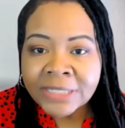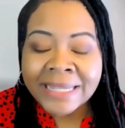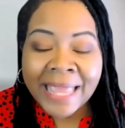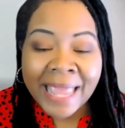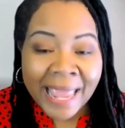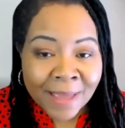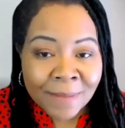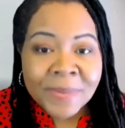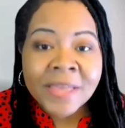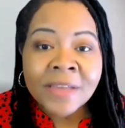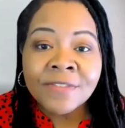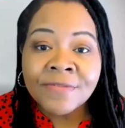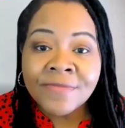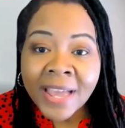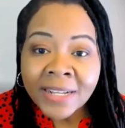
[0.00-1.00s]
can be
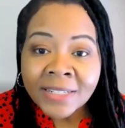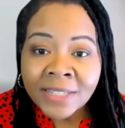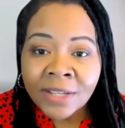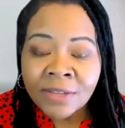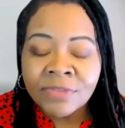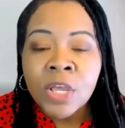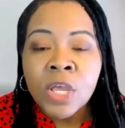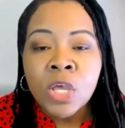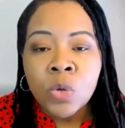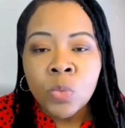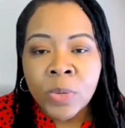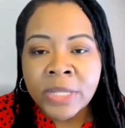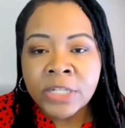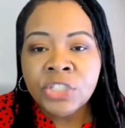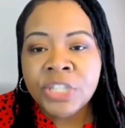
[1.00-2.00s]
effective
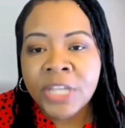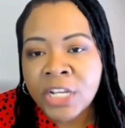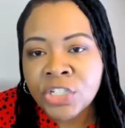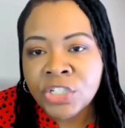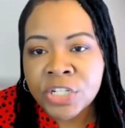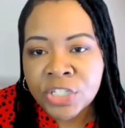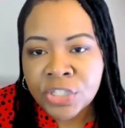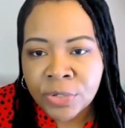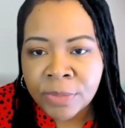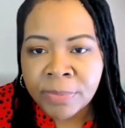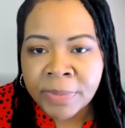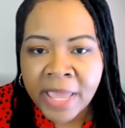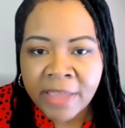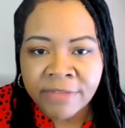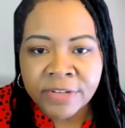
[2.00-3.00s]
when changing student
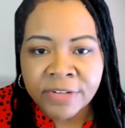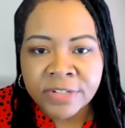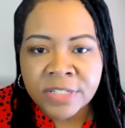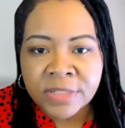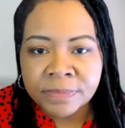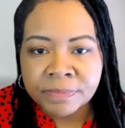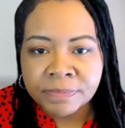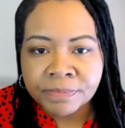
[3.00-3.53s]
behaviors.